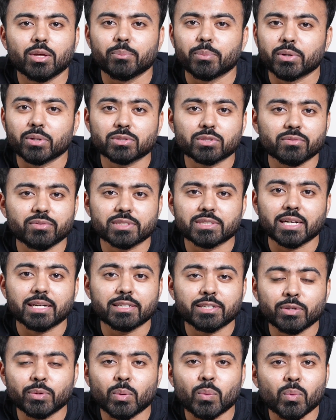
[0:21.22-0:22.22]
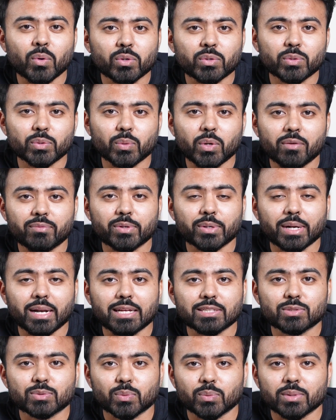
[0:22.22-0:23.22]
because of which I didn't know what to do after
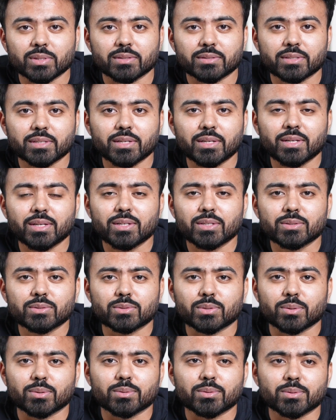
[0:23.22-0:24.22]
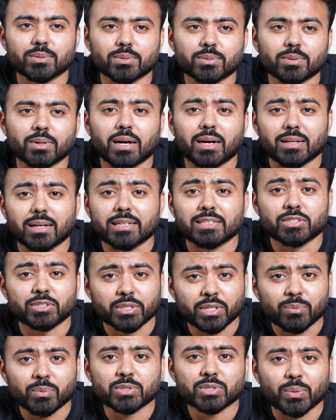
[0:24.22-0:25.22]
class 12th. So
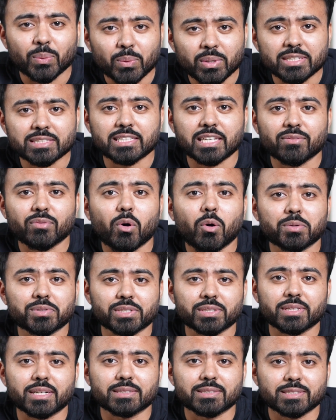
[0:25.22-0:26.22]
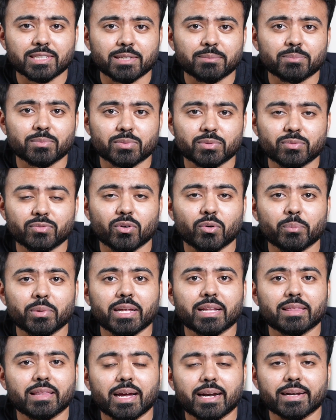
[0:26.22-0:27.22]
engineering was the only safe option that same for
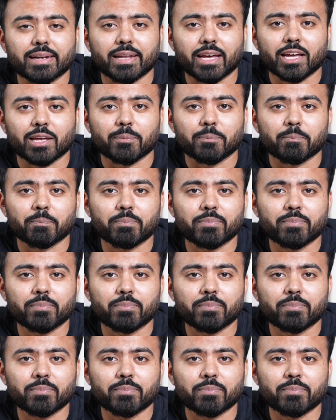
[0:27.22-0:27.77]
me at that time.